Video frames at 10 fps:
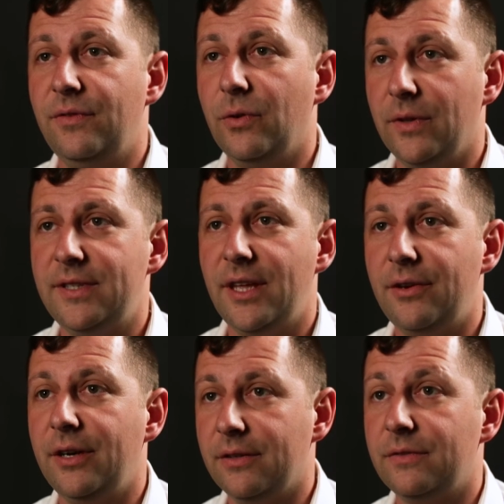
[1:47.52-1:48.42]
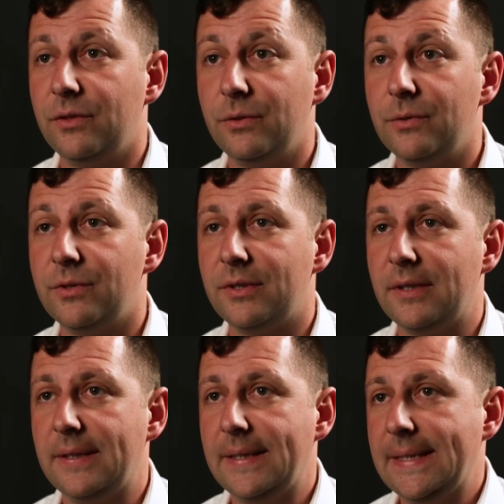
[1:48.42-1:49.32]
for the tethering of tools.
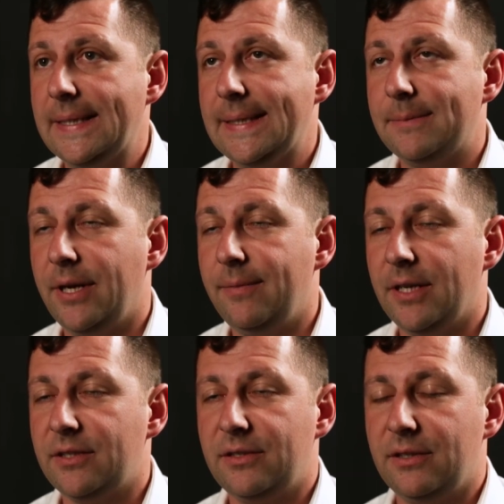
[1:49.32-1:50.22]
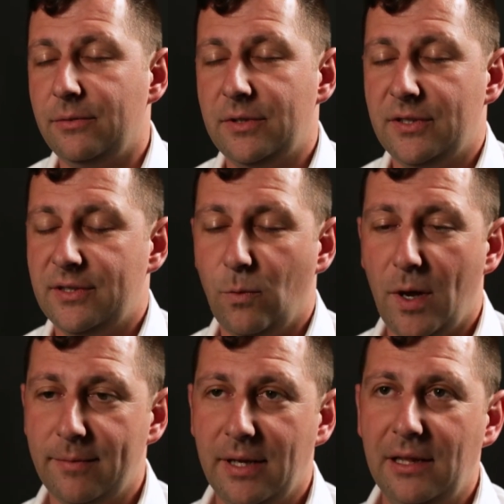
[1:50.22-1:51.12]
Pretty much it was just a
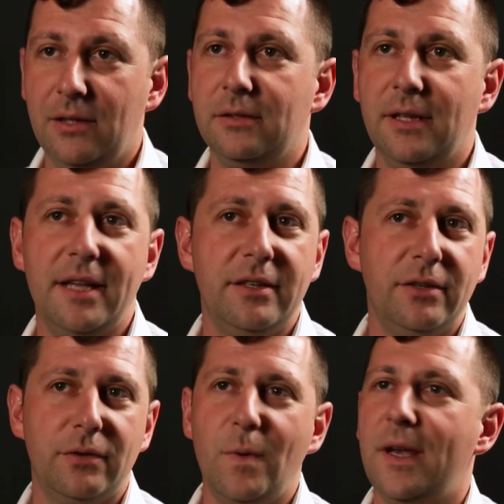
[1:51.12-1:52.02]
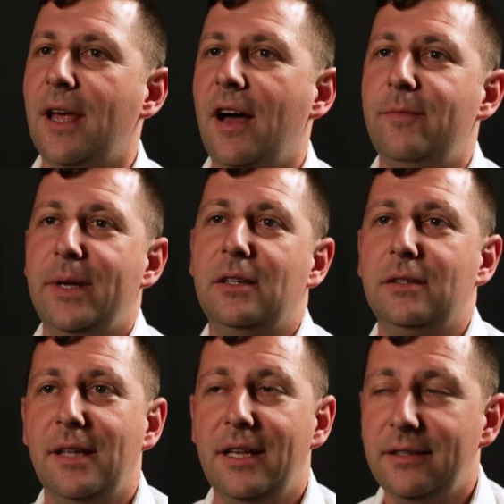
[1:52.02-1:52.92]
1 metre long lanyard or a 1.5 metre
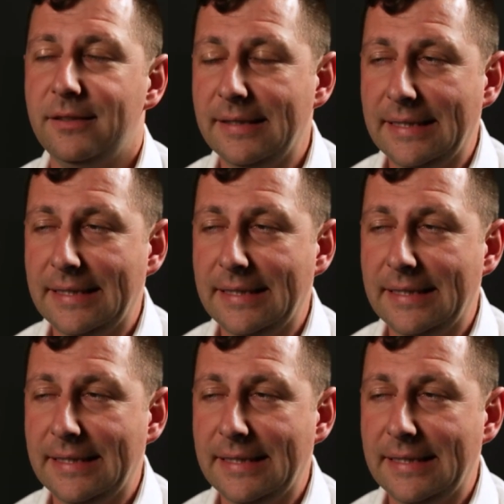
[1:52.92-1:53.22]
long lanyard,